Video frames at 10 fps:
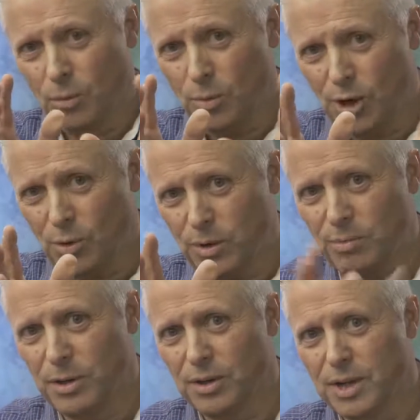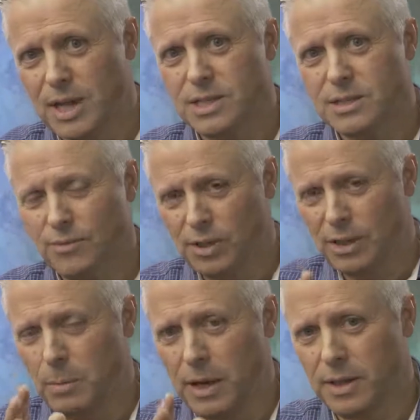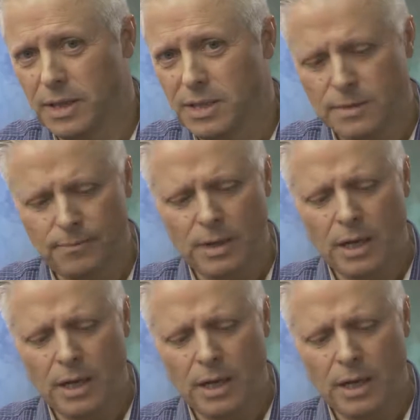Work with me on this. Think about this.